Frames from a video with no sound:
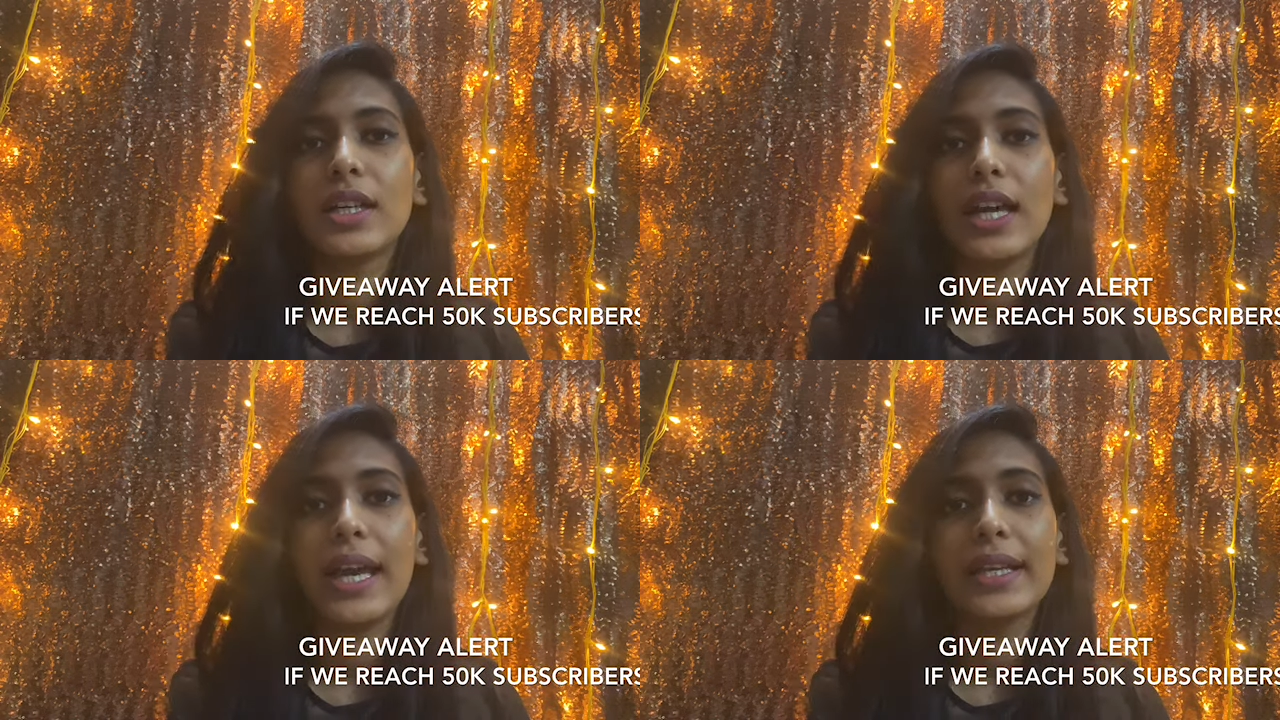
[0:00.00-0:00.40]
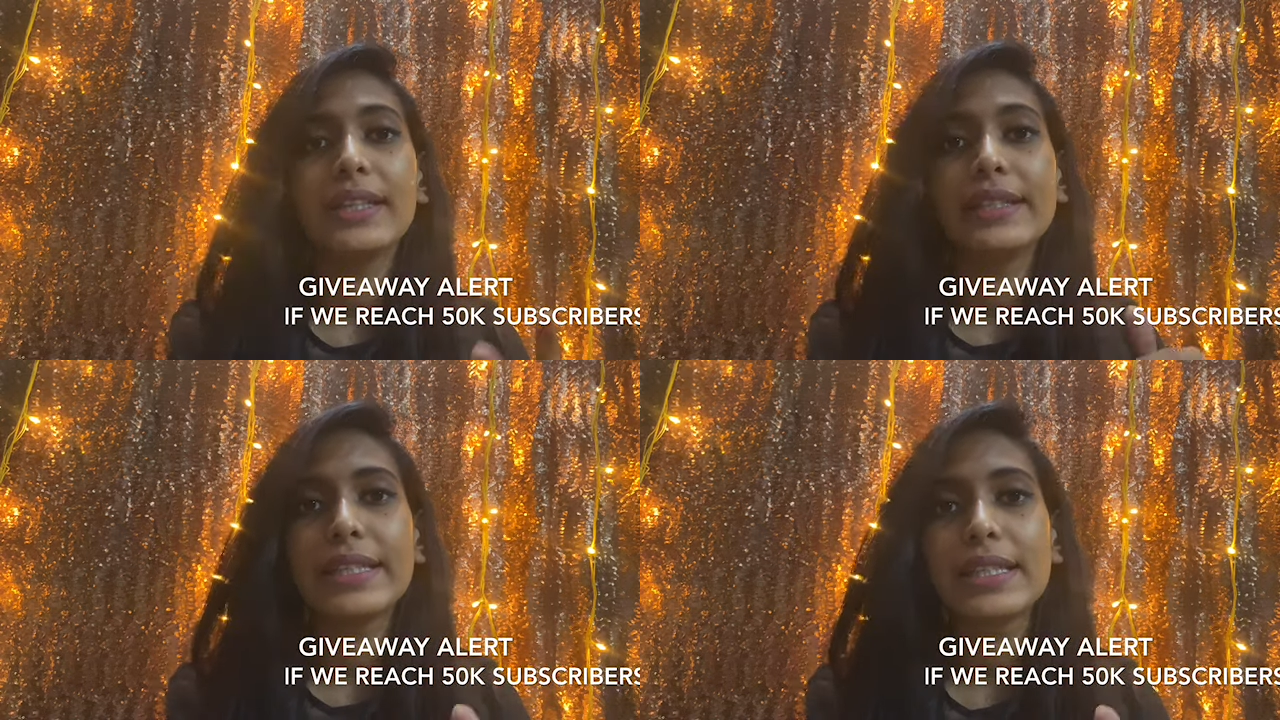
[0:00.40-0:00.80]

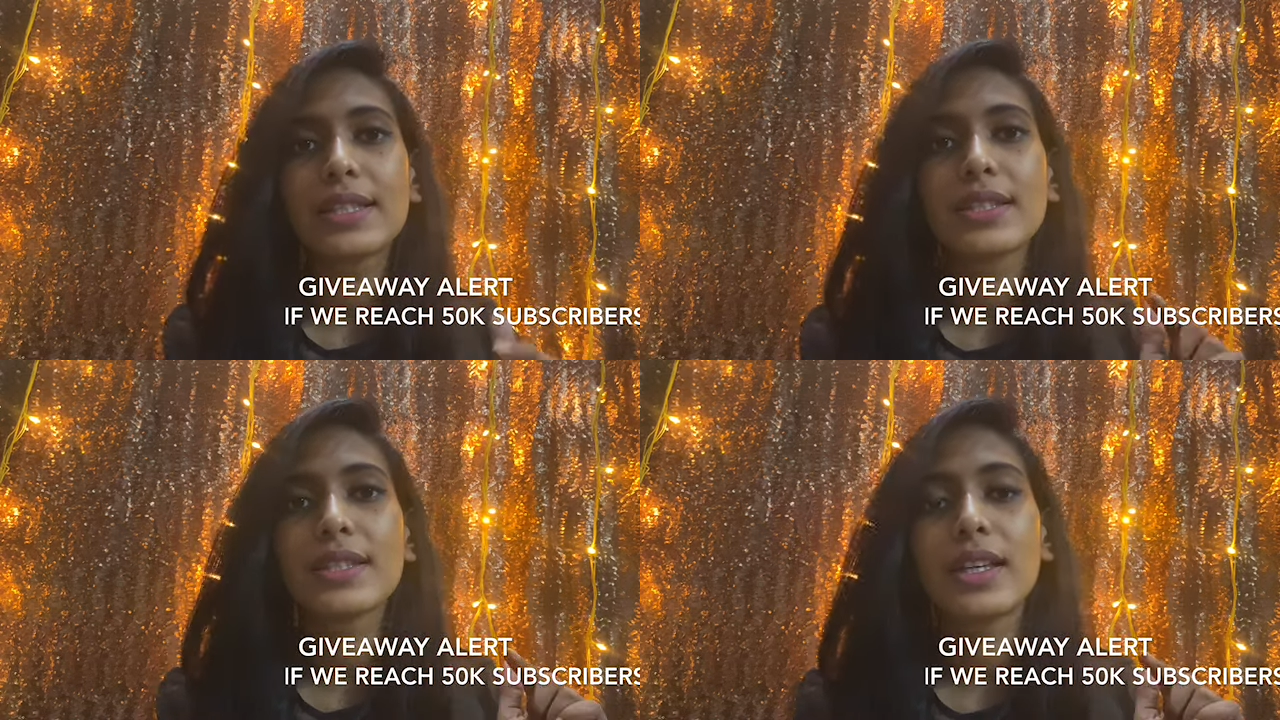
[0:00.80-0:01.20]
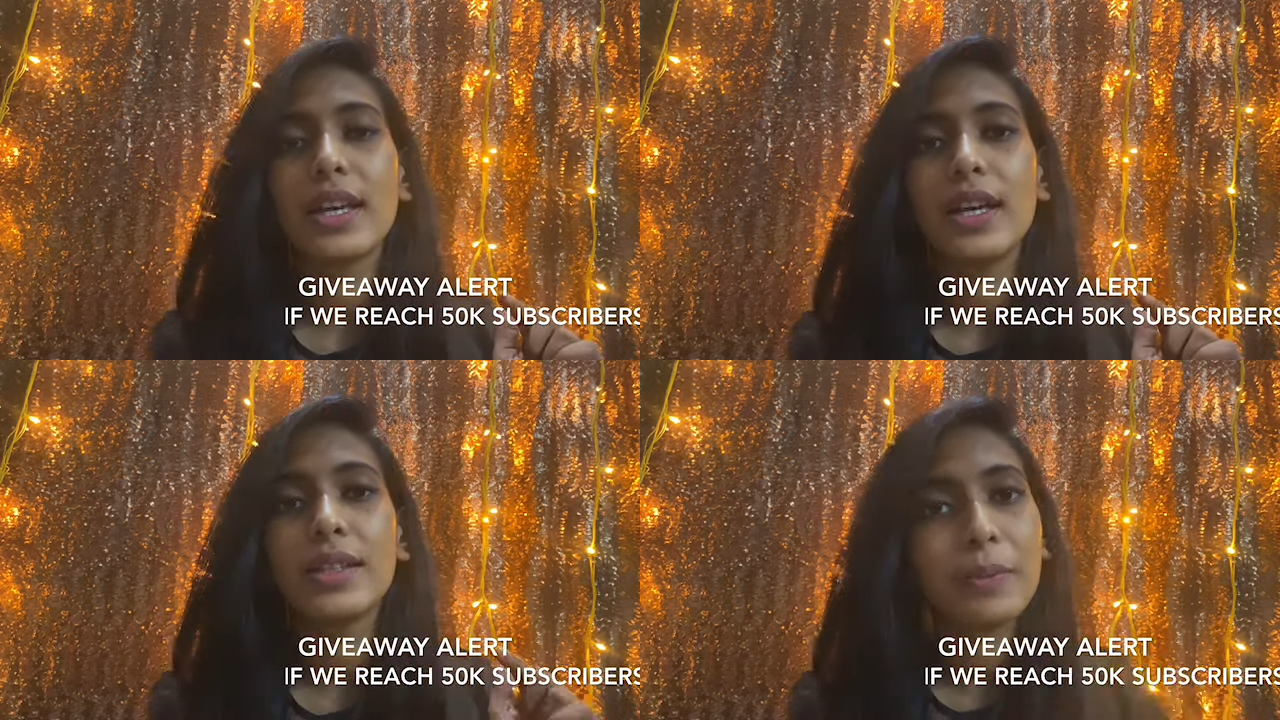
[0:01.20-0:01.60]
and links
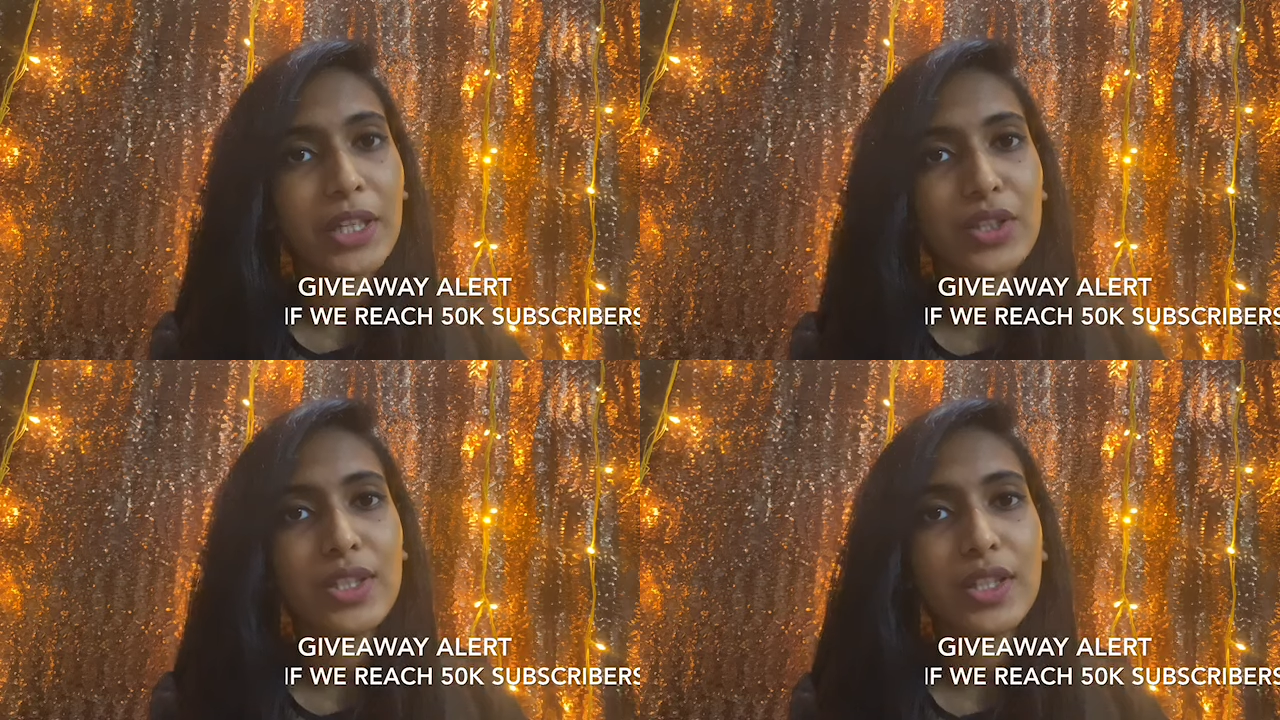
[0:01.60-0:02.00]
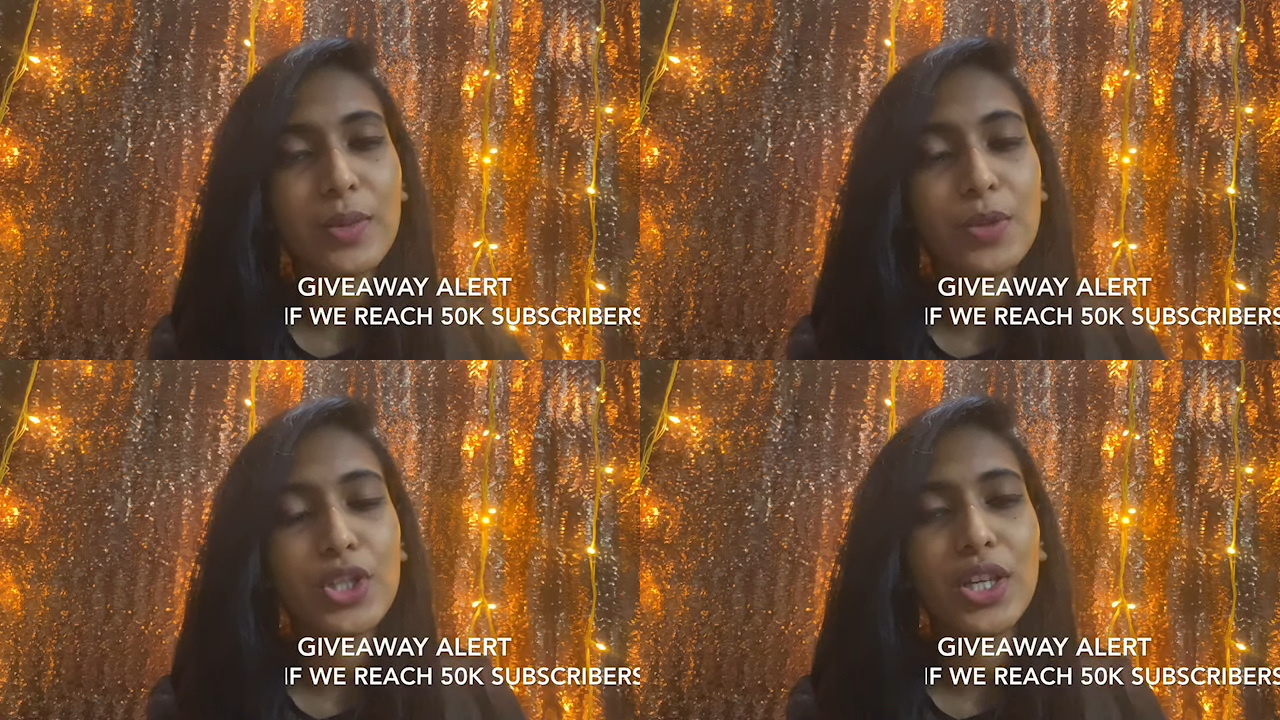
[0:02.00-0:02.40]
in my
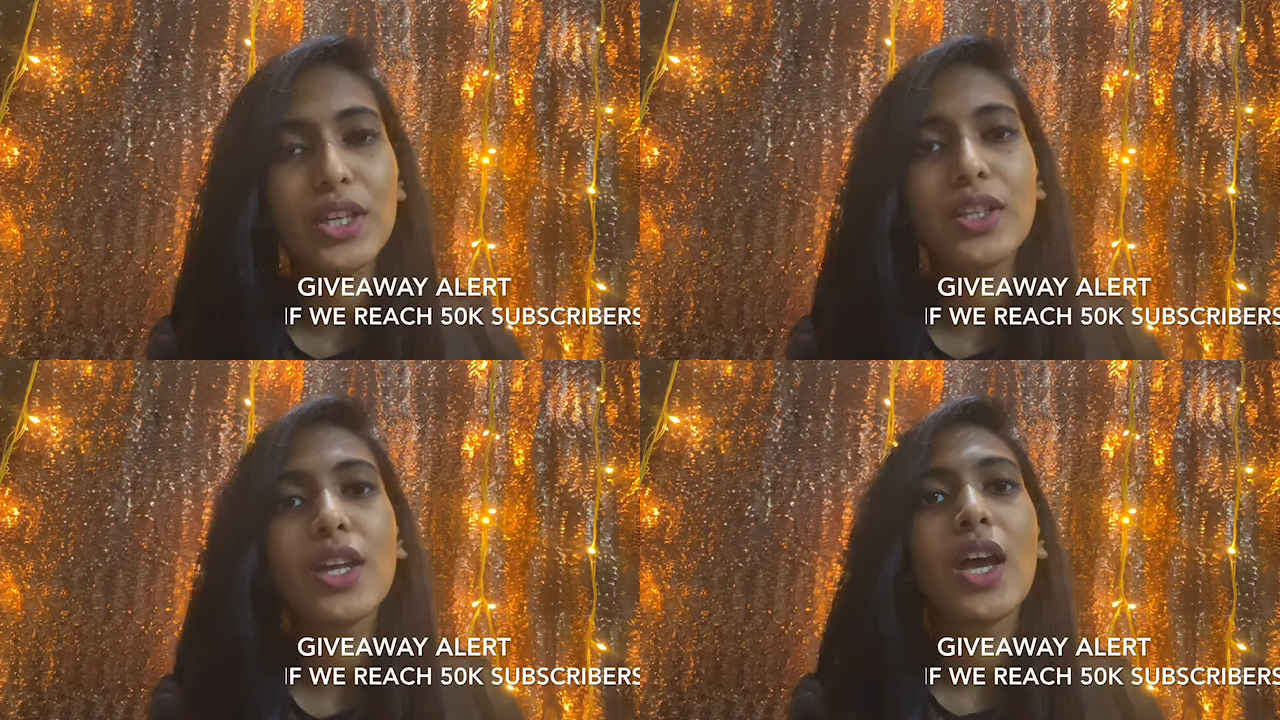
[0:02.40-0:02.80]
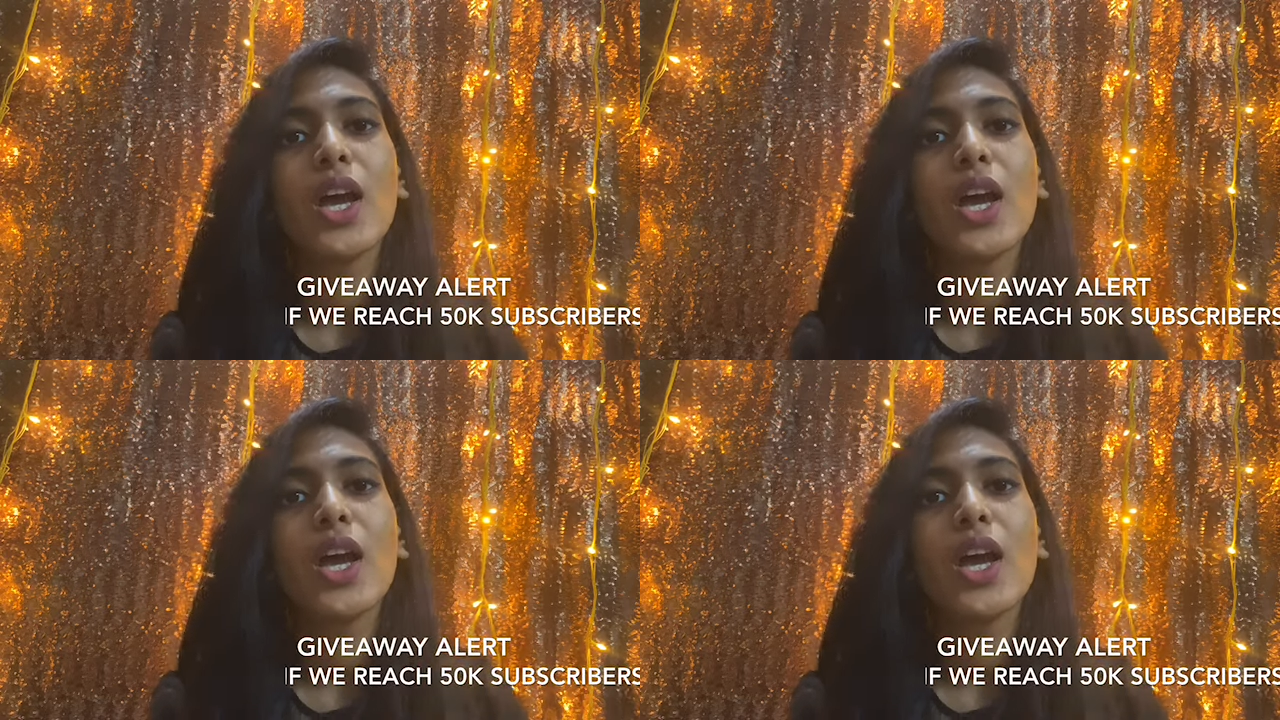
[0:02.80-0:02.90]
description.